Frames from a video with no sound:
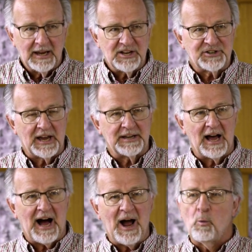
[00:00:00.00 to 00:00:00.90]
He said,
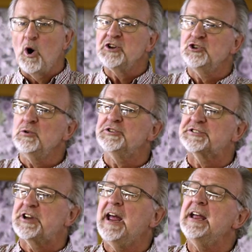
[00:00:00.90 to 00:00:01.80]
I want you to
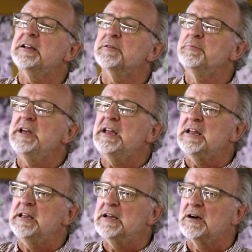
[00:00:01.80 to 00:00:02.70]
take
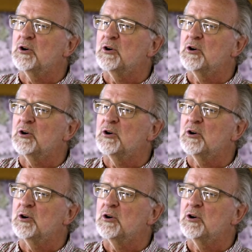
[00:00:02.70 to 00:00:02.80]
me